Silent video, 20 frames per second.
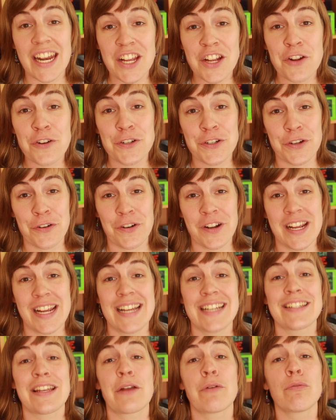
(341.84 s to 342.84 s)
Getting your degree
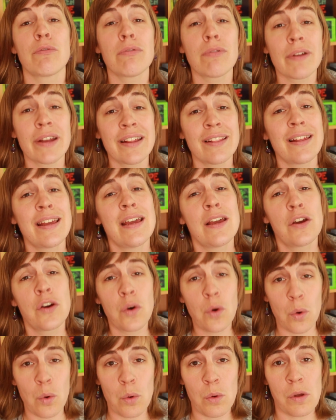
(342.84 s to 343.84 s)
is a really
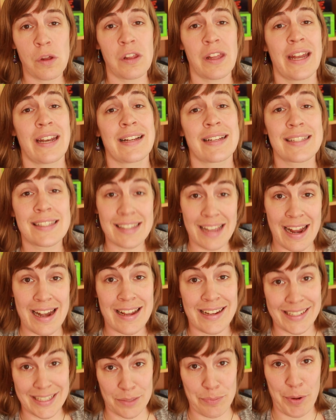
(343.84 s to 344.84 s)
cool and
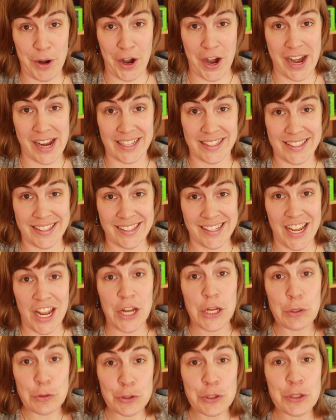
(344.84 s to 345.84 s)
exciting experience.
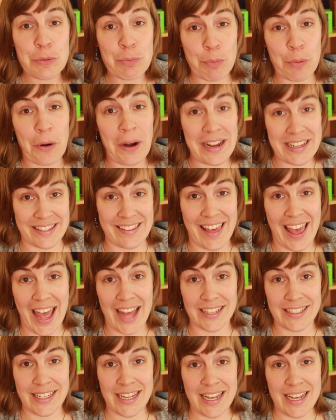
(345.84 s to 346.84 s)
You should embrace
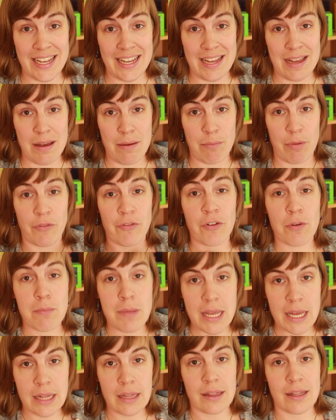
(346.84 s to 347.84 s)
that. But for
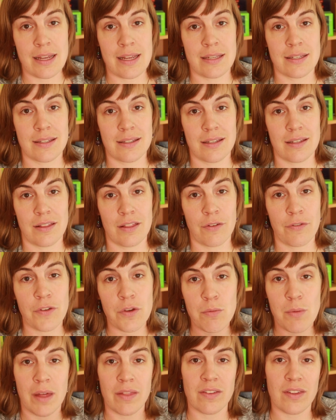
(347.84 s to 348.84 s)
me, at least, the
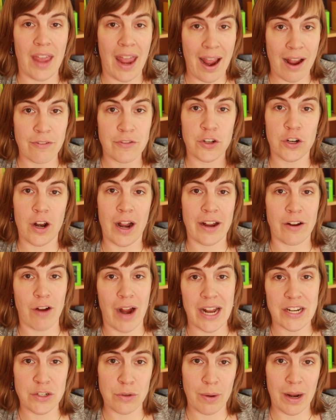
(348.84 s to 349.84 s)
few months after I
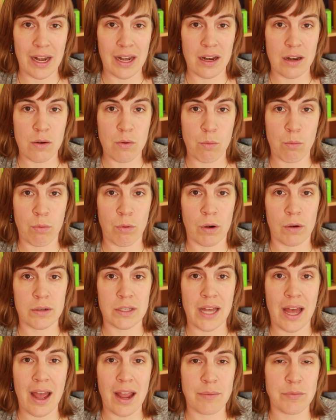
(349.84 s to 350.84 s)
graduated were
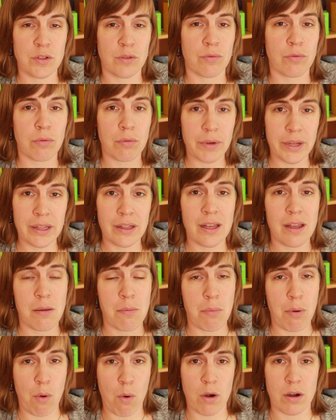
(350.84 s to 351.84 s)
times of really
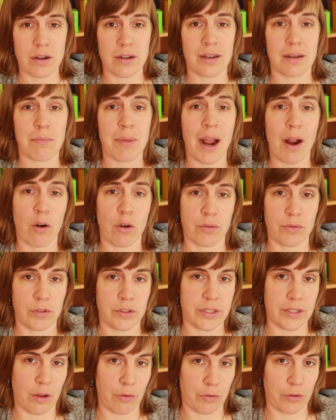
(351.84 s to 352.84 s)
important and
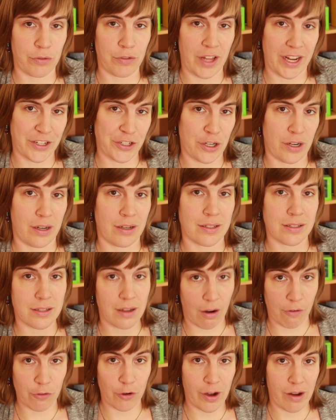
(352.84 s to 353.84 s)
powerful self reflection and
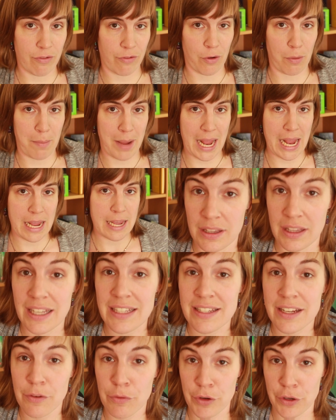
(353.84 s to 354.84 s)
discovery for me.
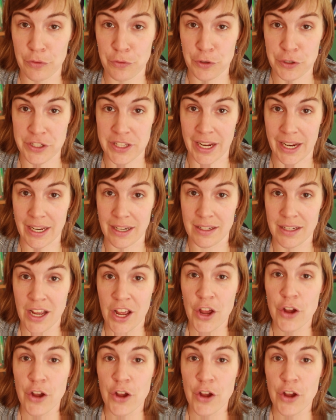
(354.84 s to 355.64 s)
Let's get real for a second.